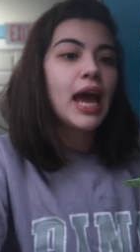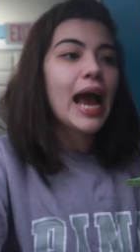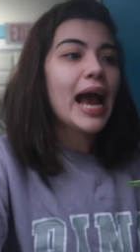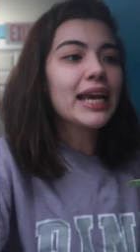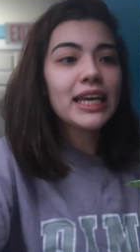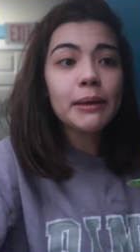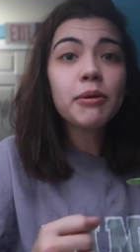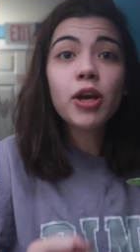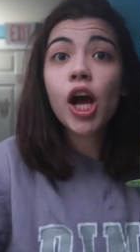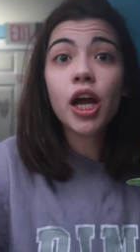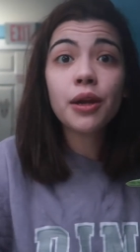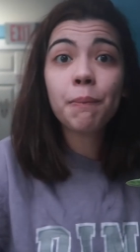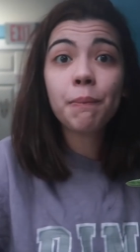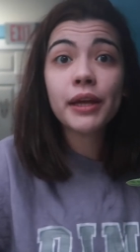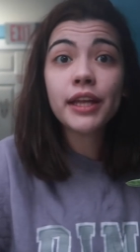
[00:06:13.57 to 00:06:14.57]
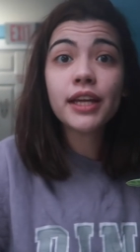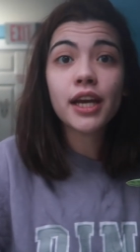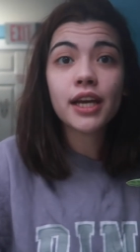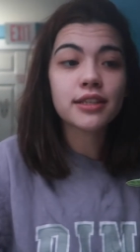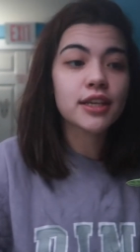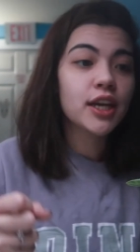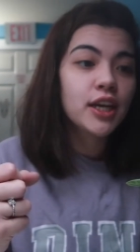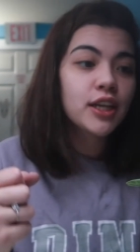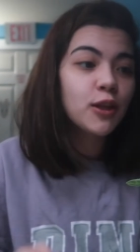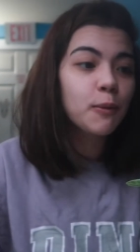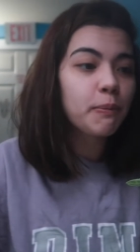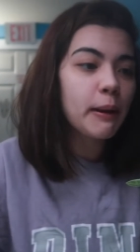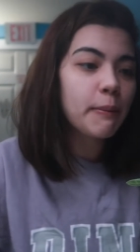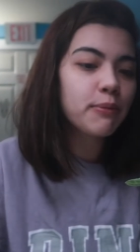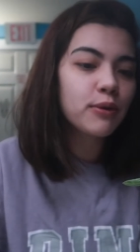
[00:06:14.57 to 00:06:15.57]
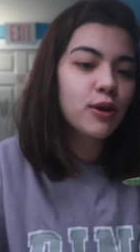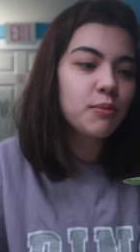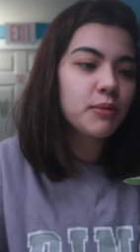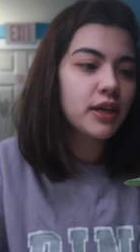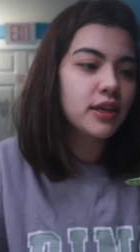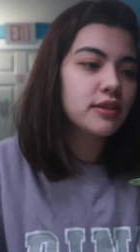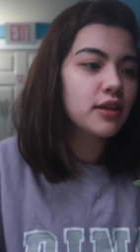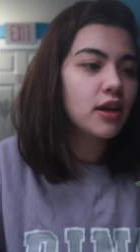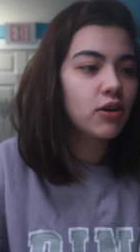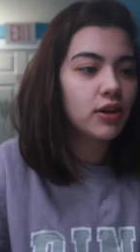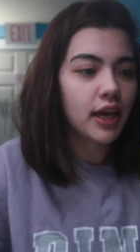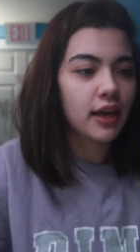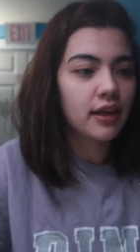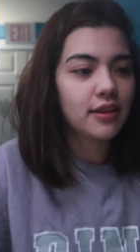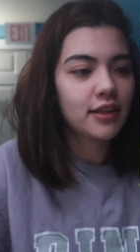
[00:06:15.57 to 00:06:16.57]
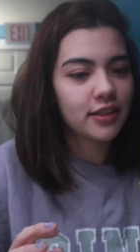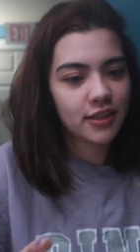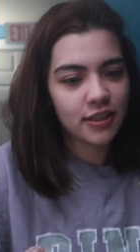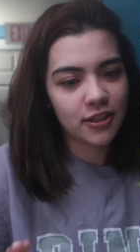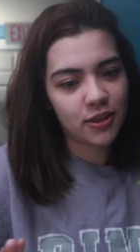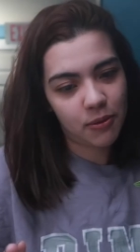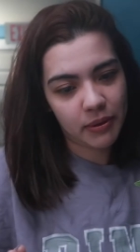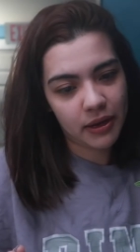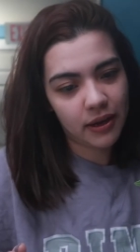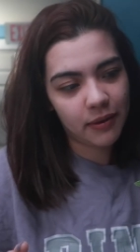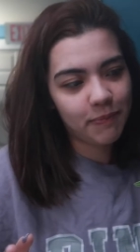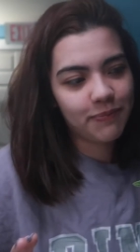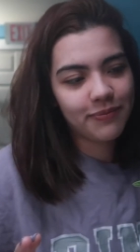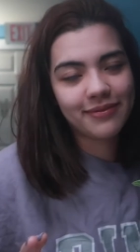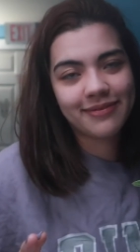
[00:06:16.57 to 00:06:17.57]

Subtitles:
I keep calling them pillias. They're peperomias. Okay, this is so bad.